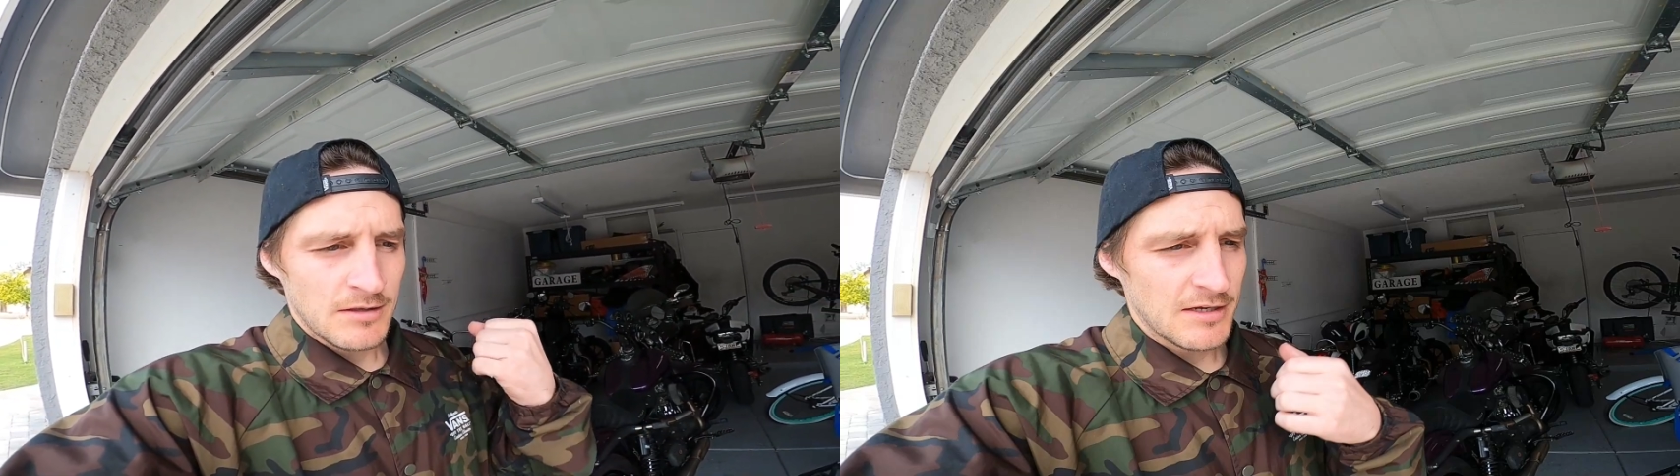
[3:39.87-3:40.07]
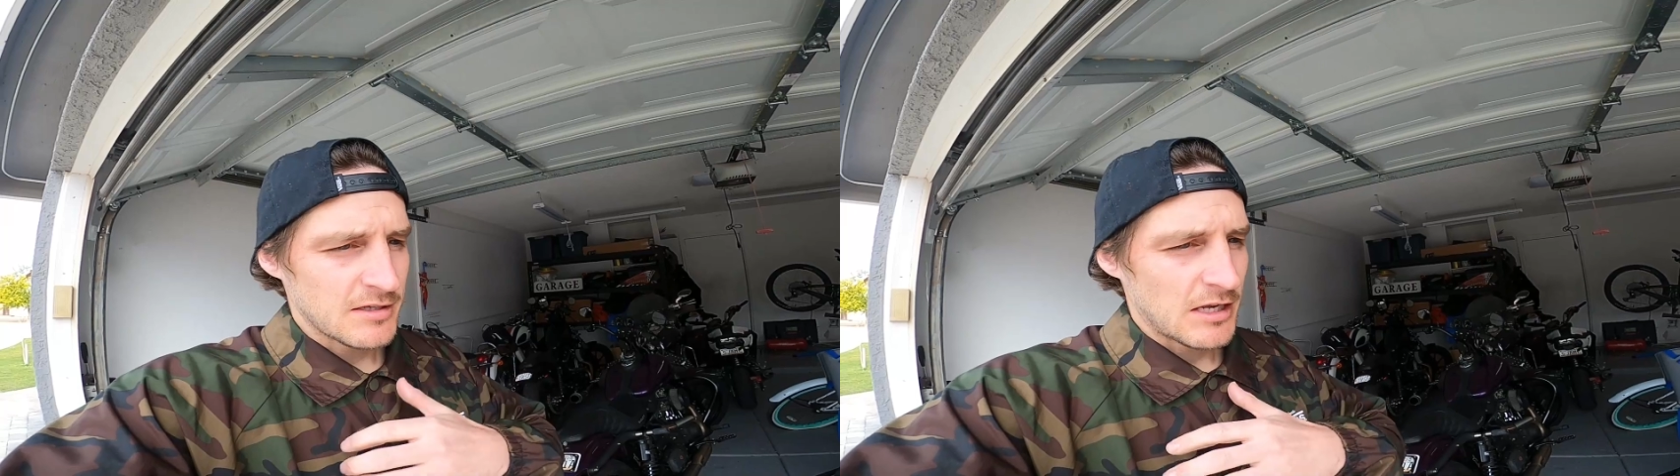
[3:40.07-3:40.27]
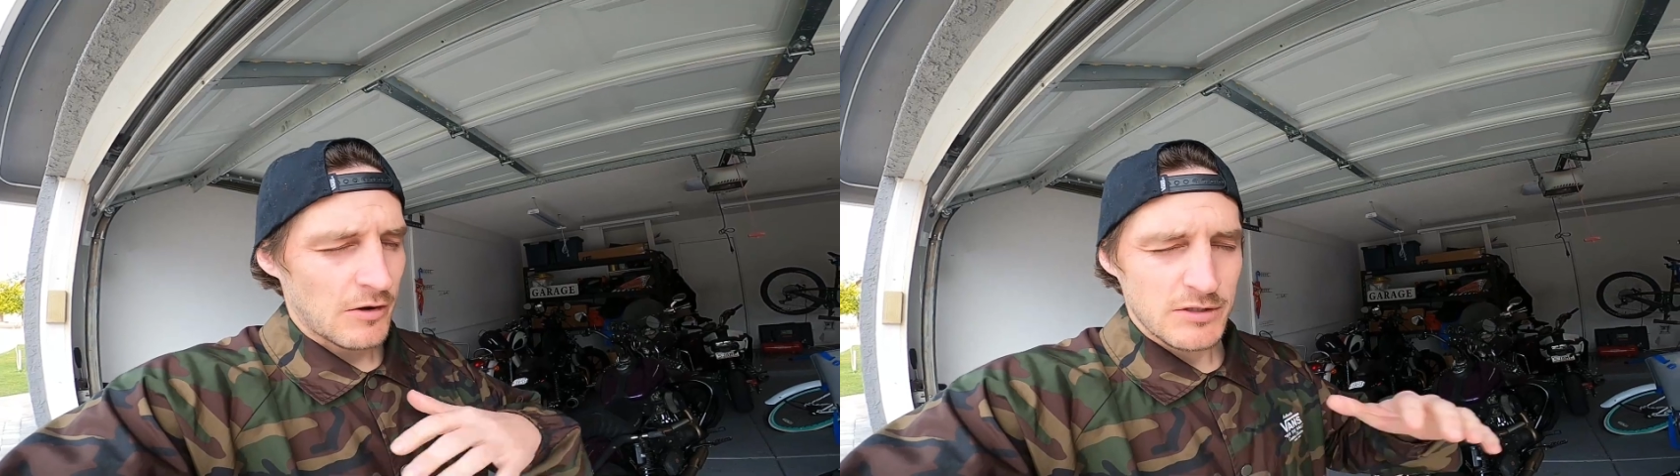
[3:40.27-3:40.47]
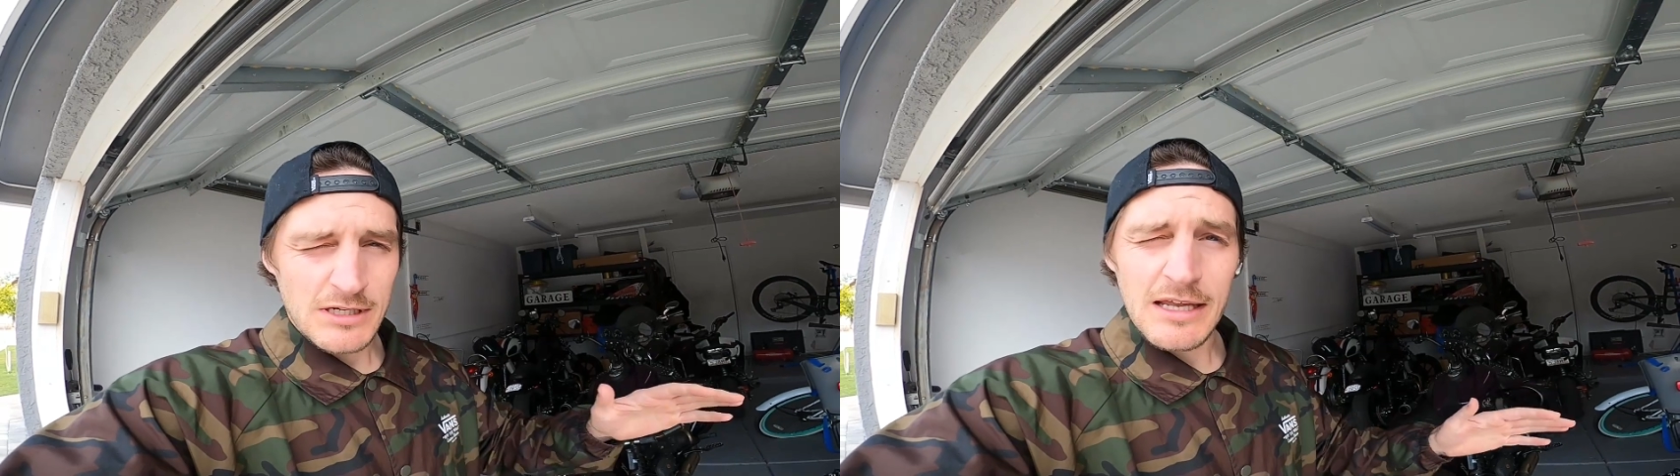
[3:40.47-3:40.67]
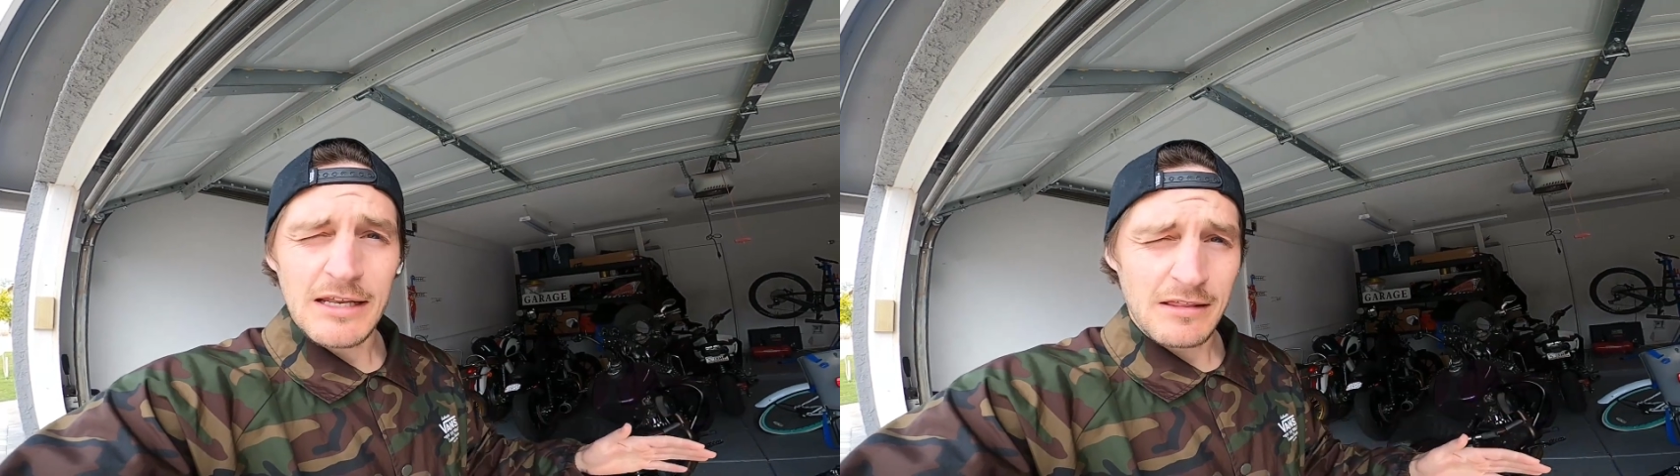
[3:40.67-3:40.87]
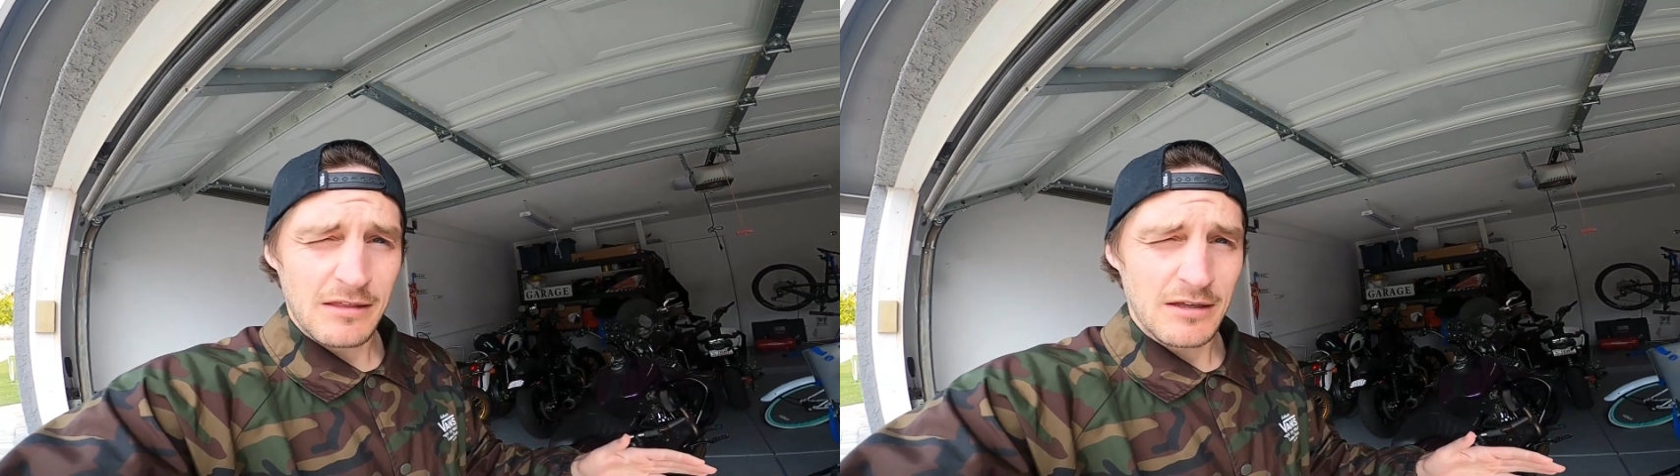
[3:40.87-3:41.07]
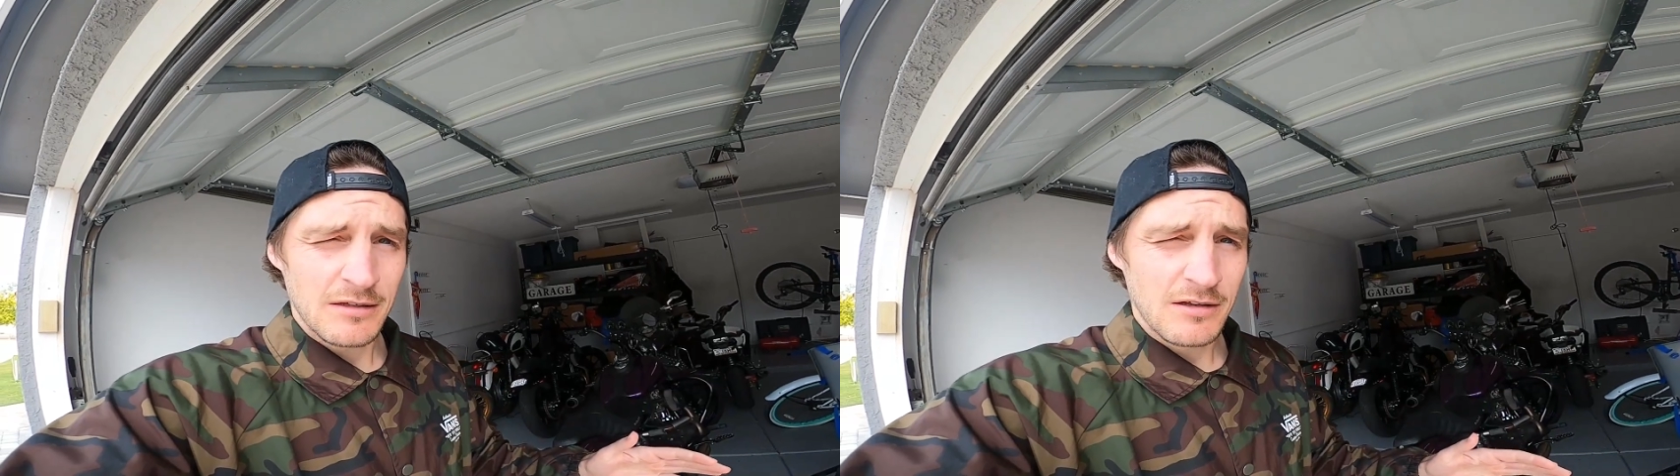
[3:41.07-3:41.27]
doesn't guarantee anything.